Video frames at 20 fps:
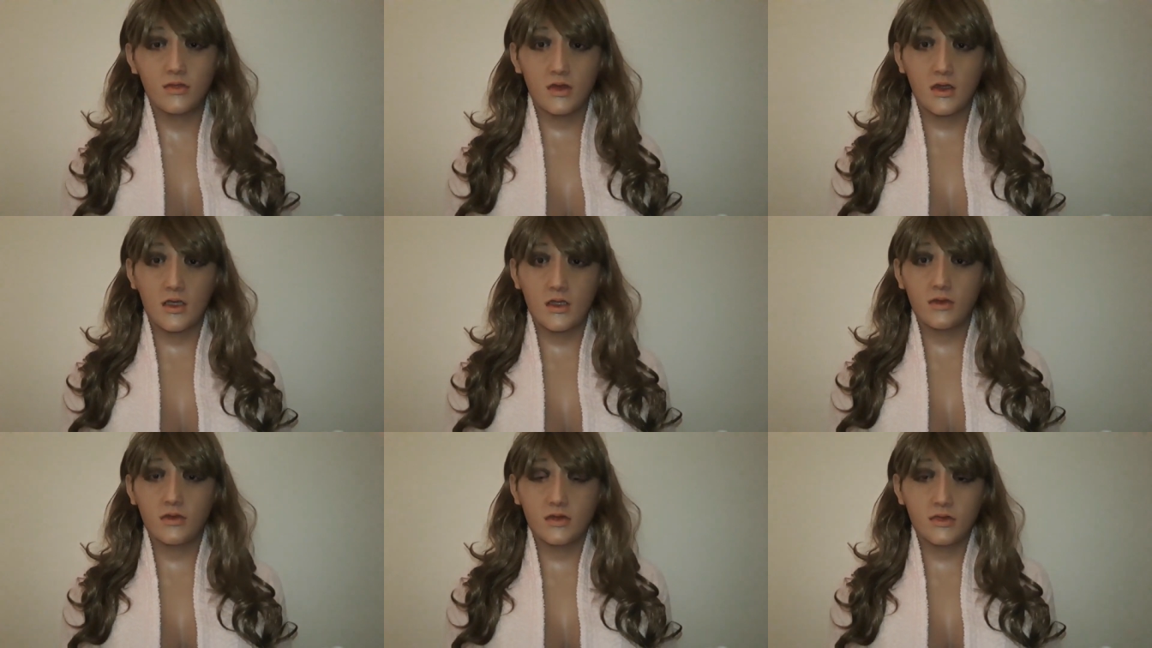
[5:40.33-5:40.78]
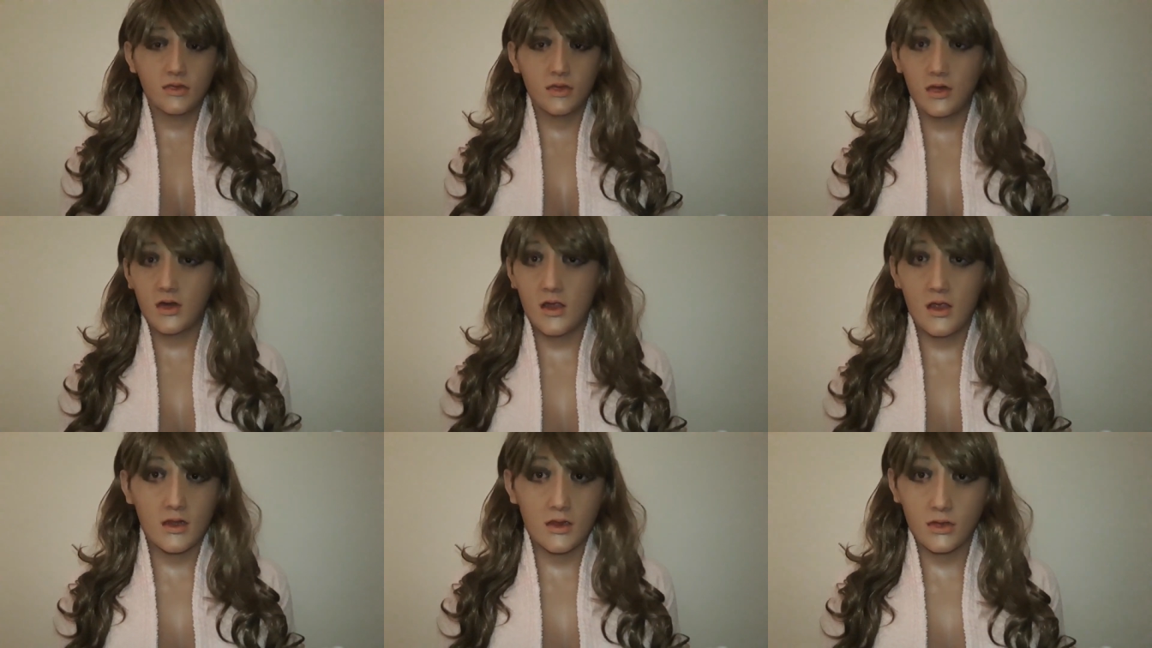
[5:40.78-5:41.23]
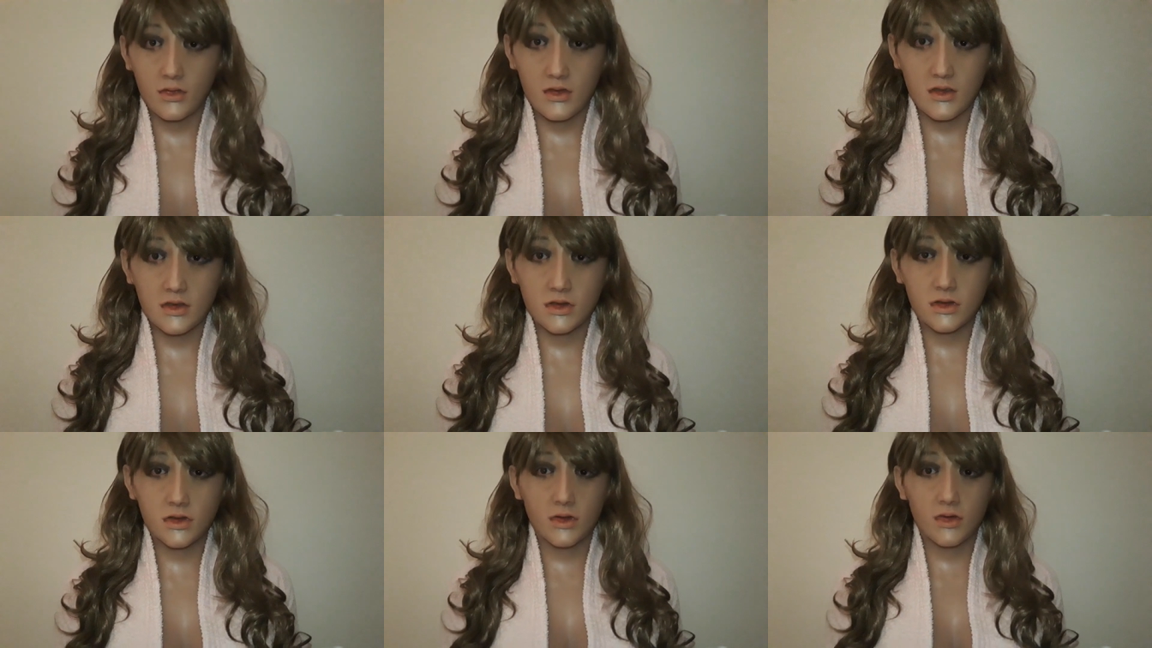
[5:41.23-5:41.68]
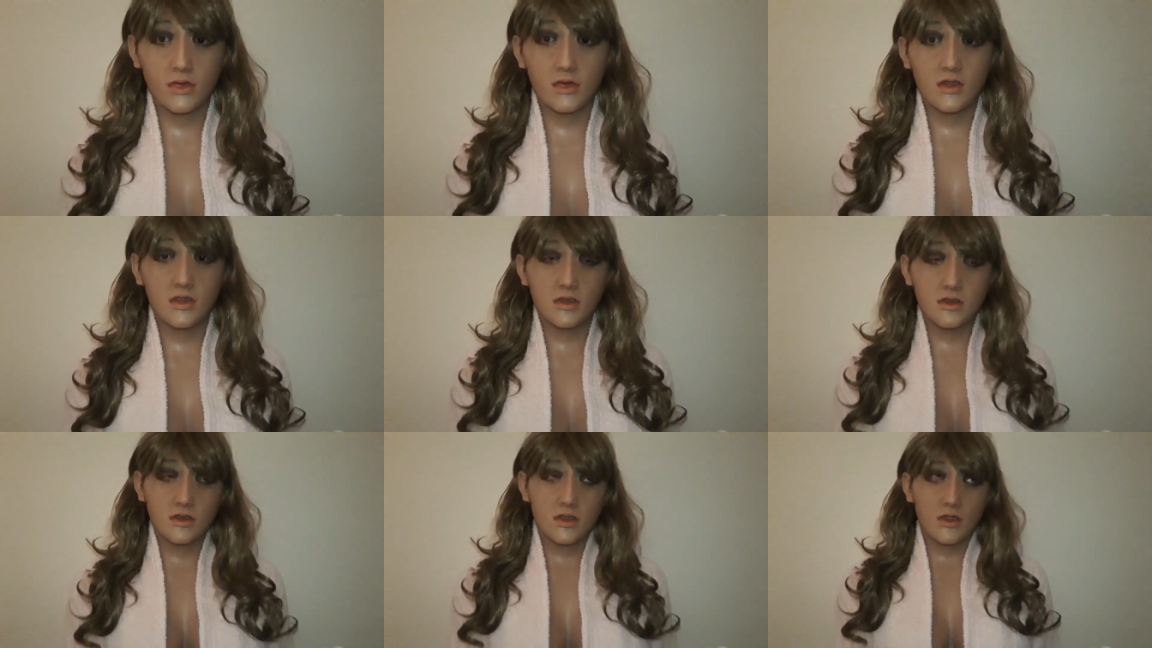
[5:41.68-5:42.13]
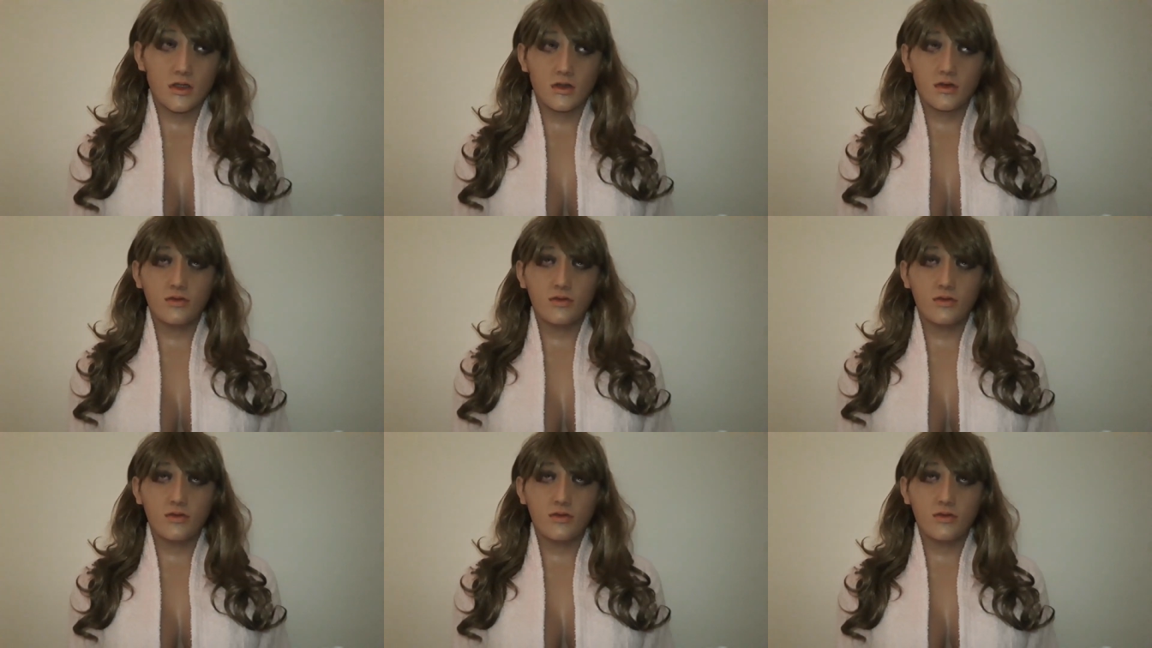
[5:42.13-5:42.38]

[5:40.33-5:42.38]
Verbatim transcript: It was for Halloween story, so,